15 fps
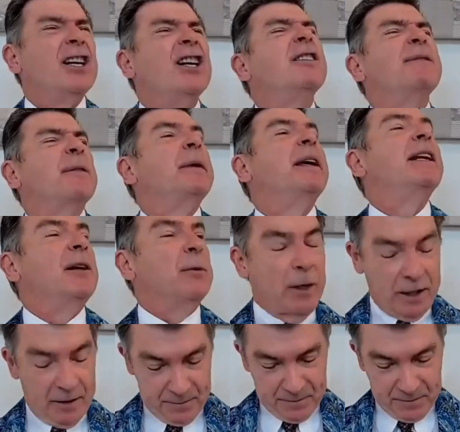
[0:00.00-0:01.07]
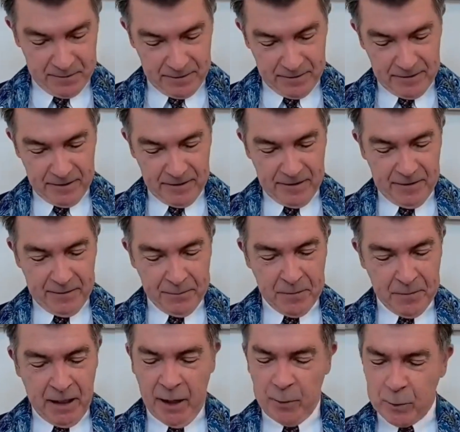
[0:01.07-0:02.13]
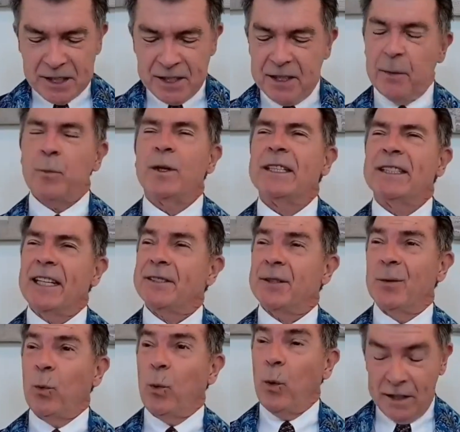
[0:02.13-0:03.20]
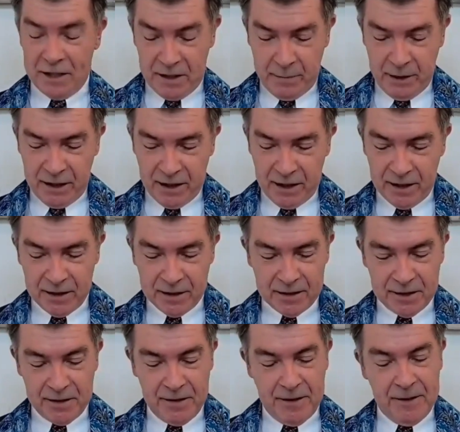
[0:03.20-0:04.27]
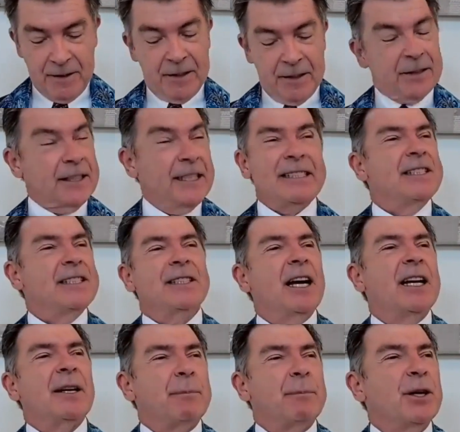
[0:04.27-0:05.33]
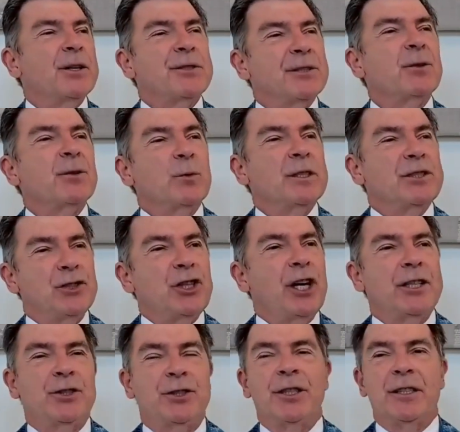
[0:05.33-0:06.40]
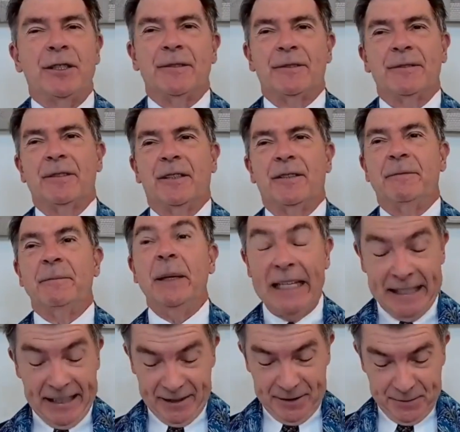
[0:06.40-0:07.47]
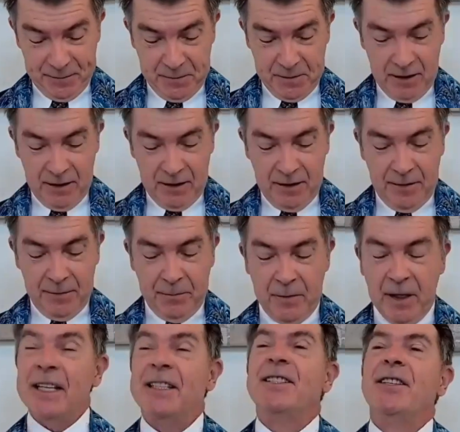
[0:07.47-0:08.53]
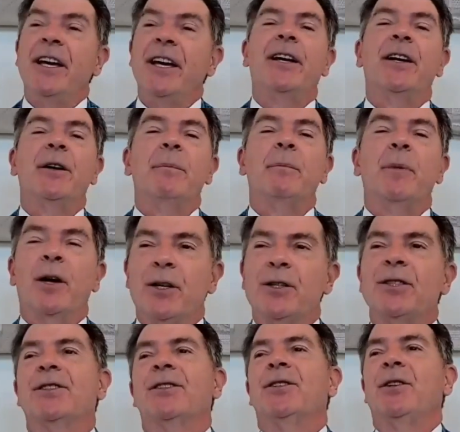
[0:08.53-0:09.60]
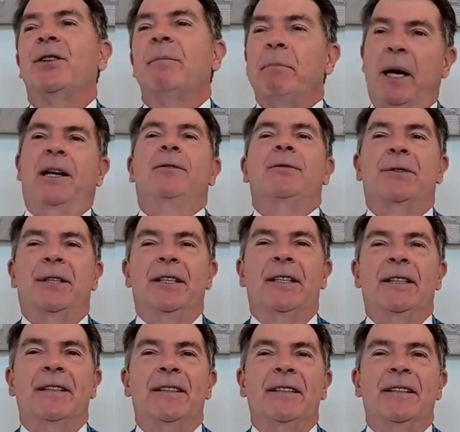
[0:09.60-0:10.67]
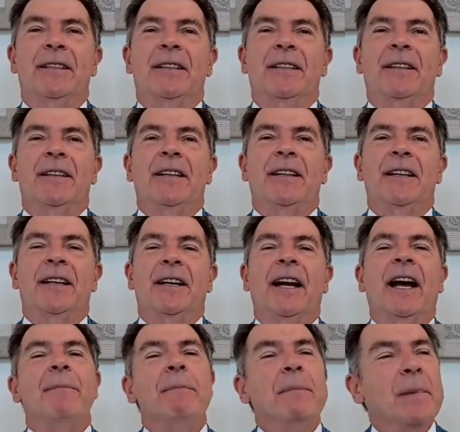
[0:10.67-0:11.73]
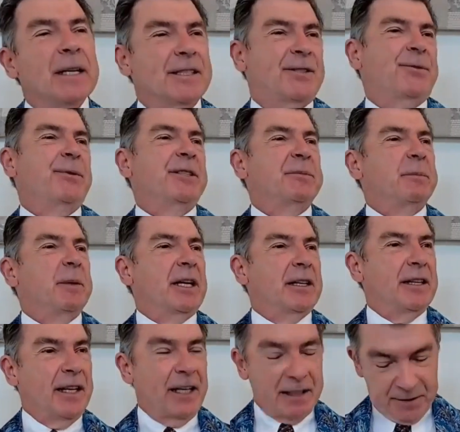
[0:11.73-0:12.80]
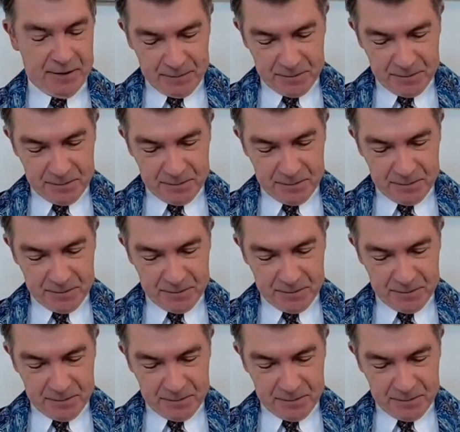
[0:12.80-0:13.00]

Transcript: from anyone. And when someone doesn't want to be hugged, this is not a personal rejection of me. It's their personal boundary. And I must respect that.